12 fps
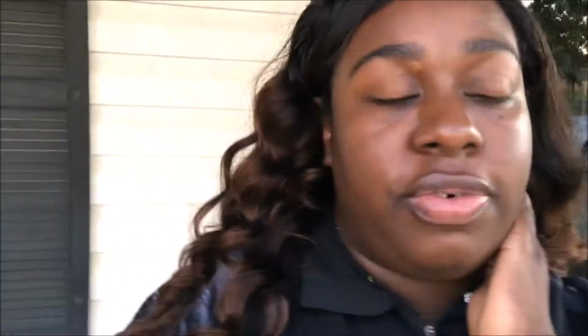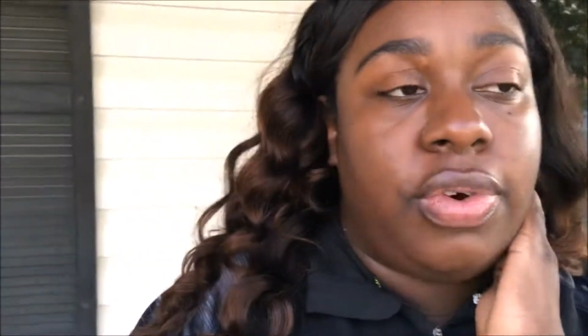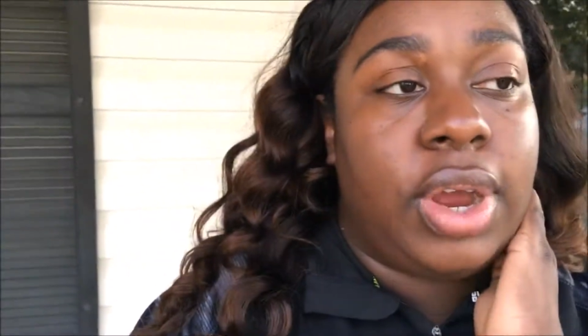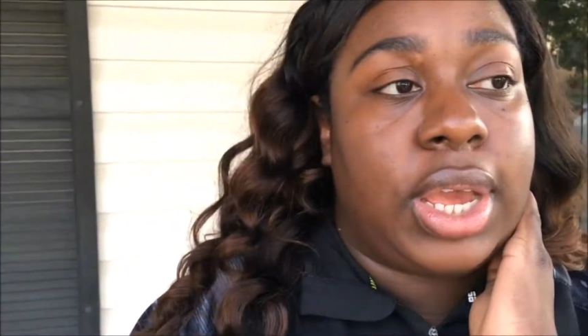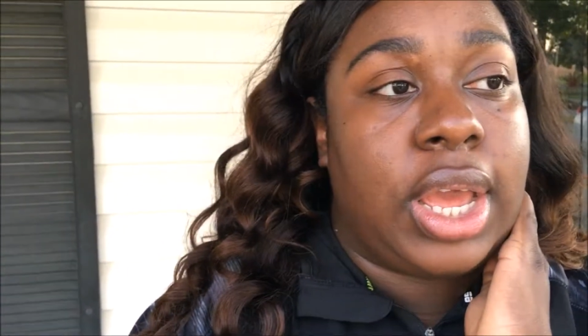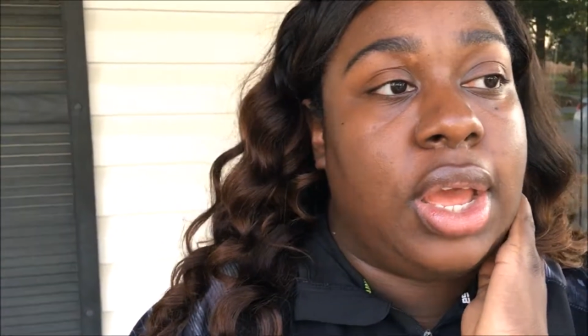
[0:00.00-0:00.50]

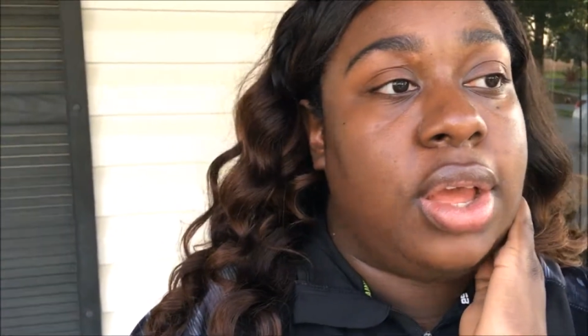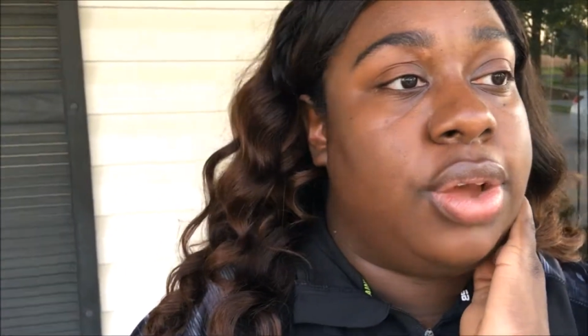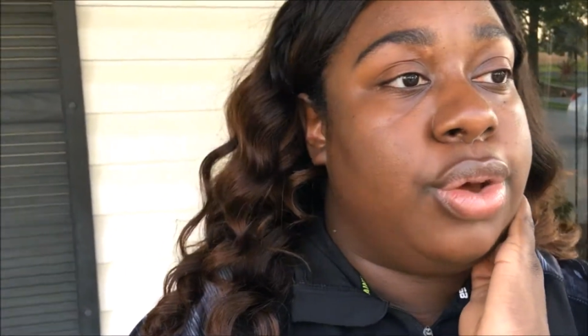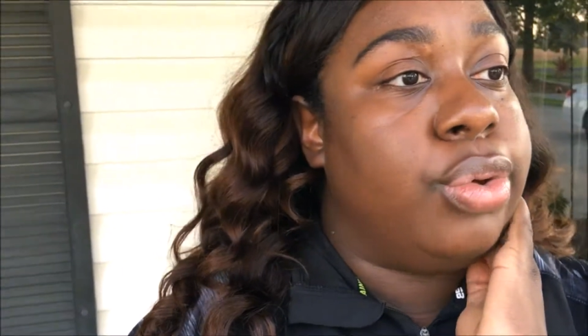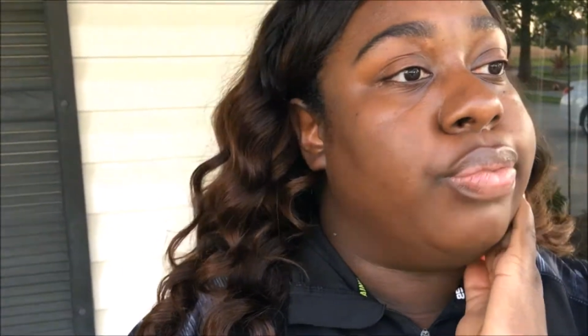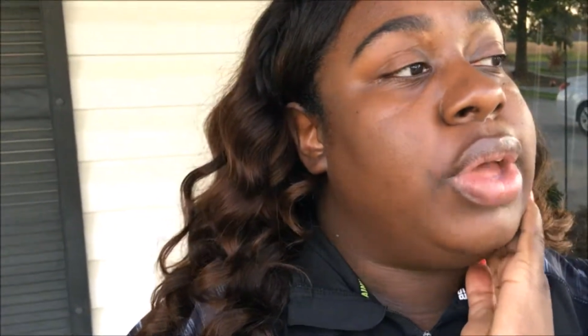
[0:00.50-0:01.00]
before I got
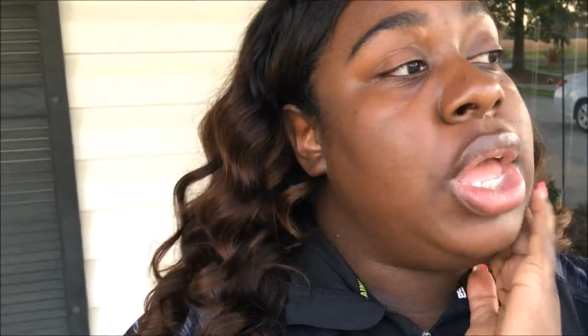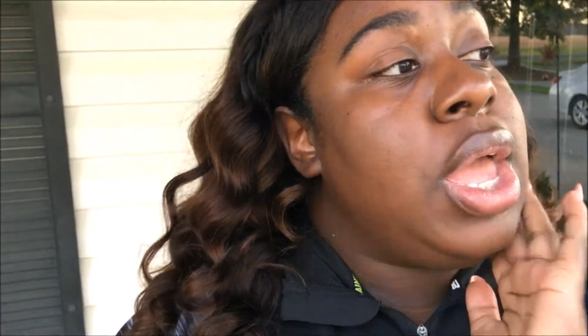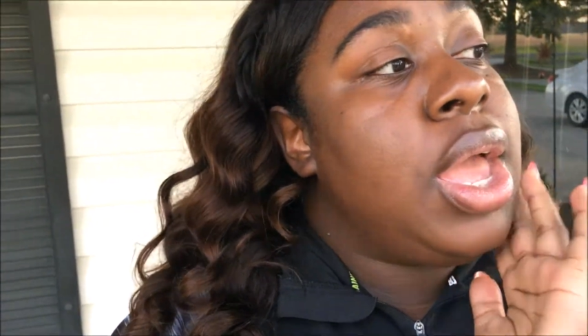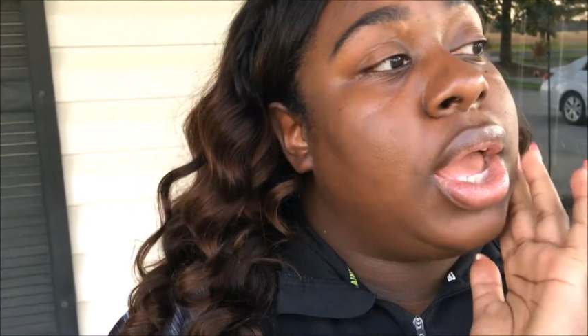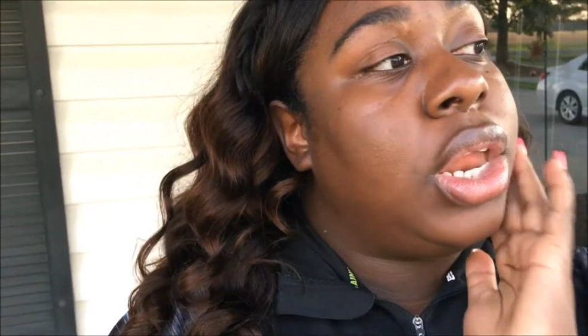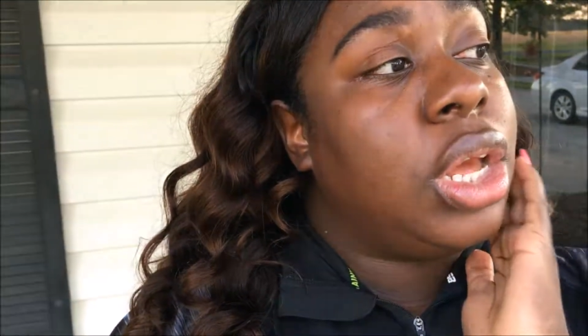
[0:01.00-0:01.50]
home.
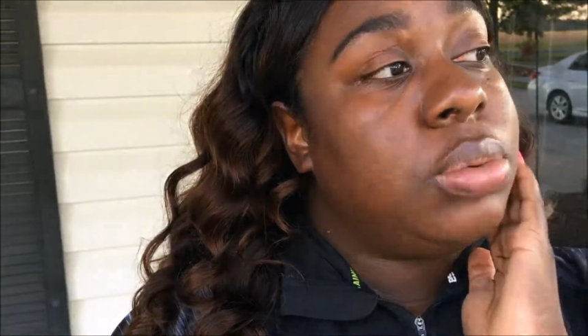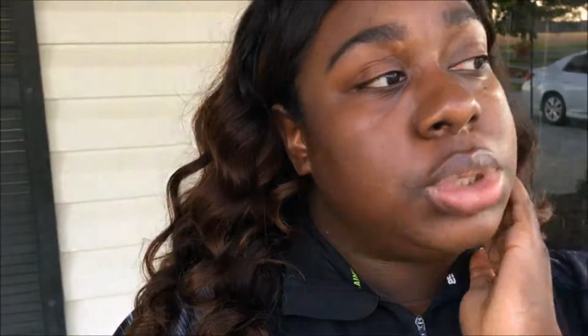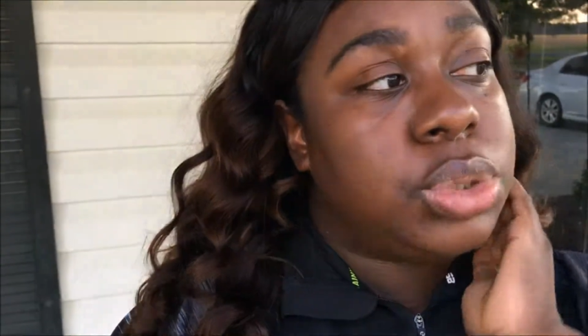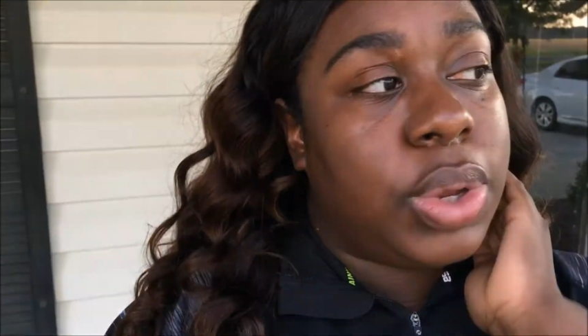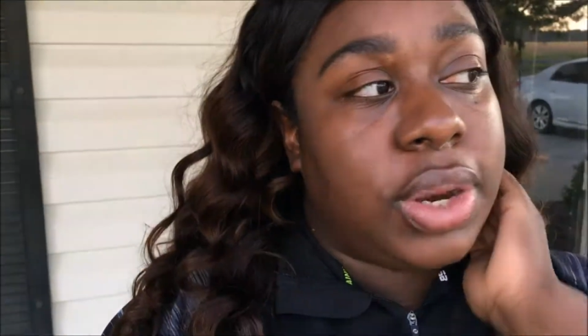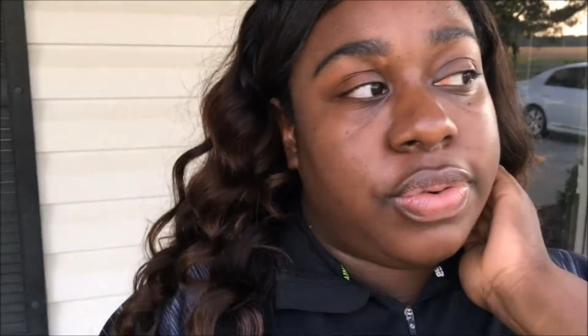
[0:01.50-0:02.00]
And I'm
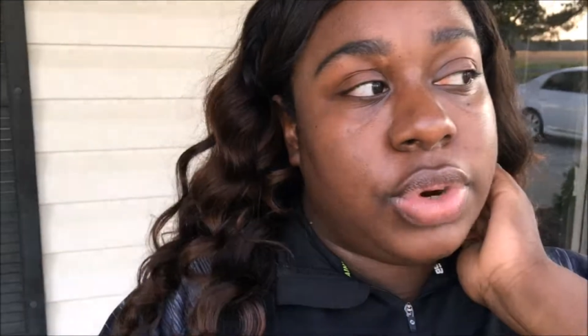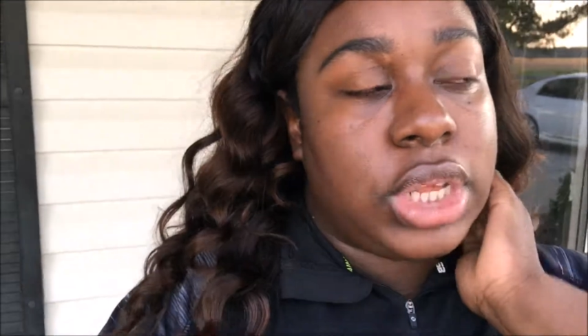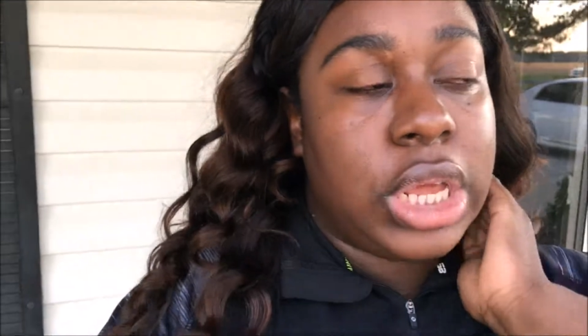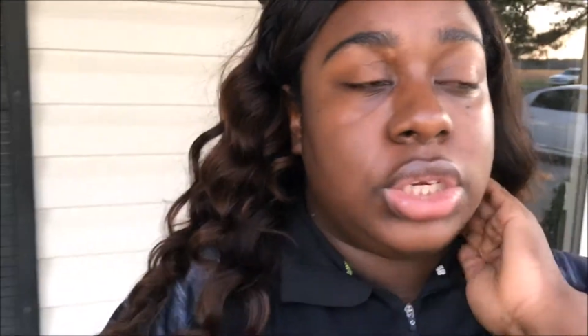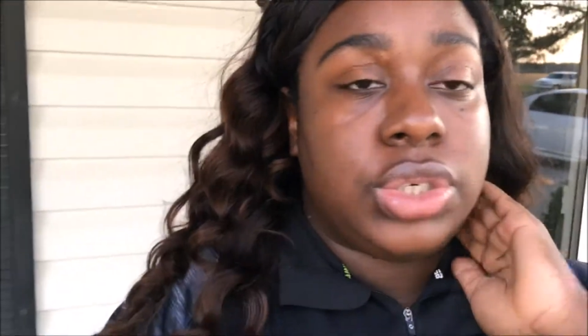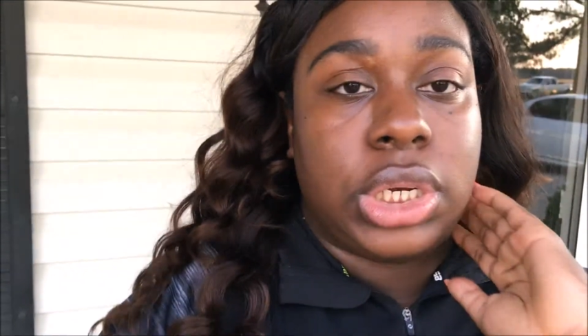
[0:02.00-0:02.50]
just waiting for
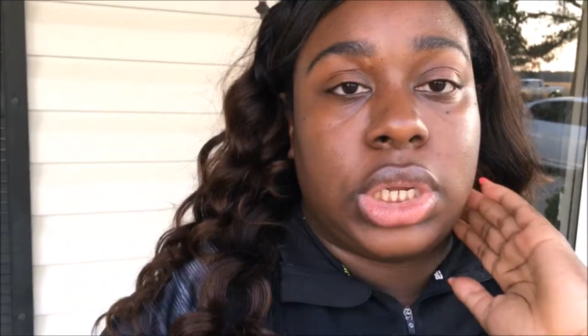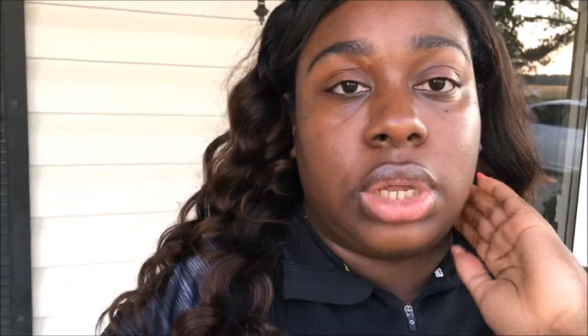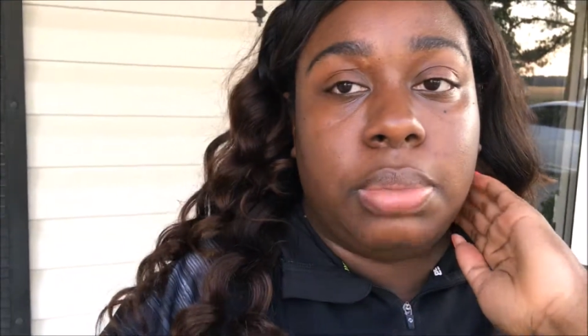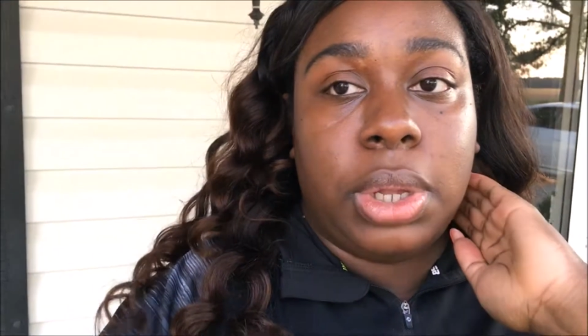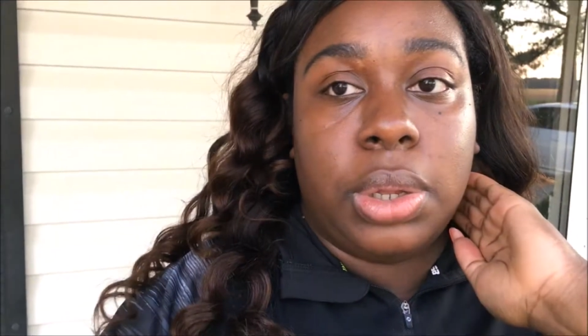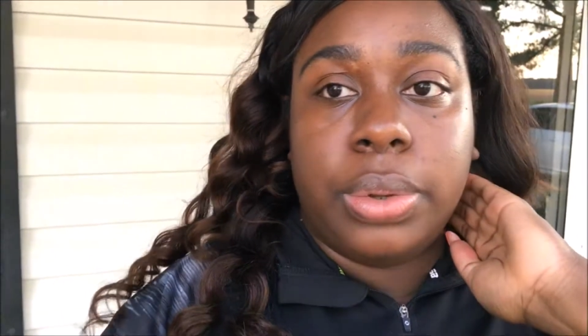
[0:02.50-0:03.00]
DeAndre to
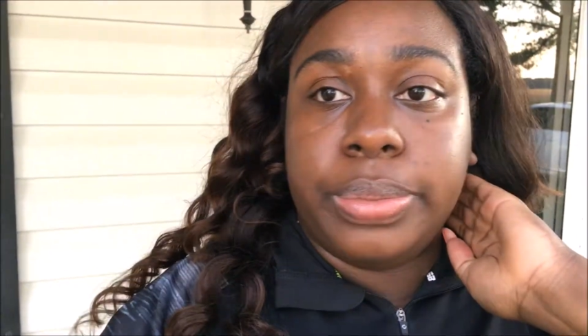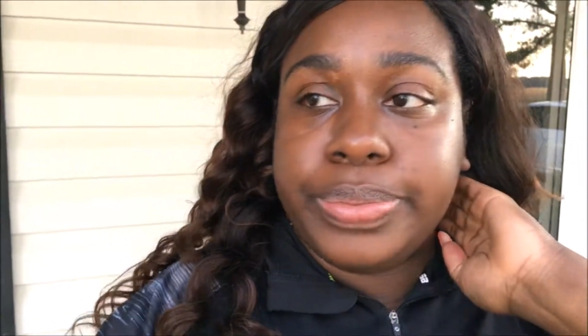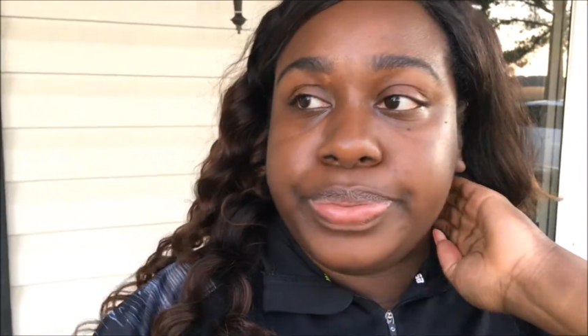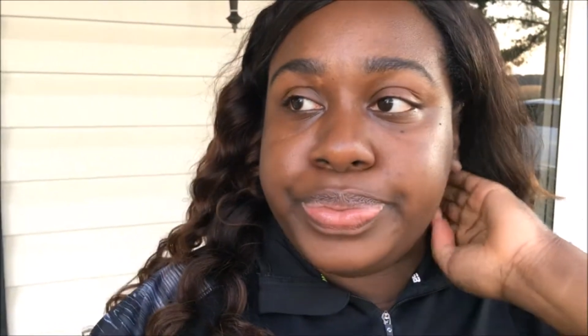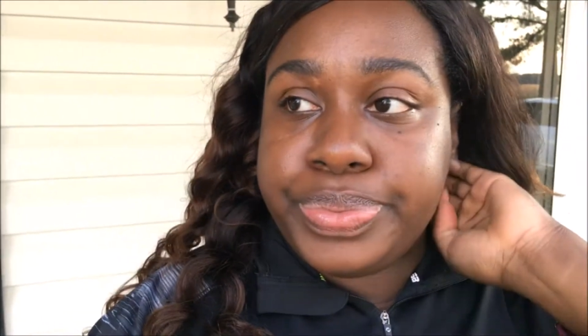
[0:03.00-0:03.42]
come home.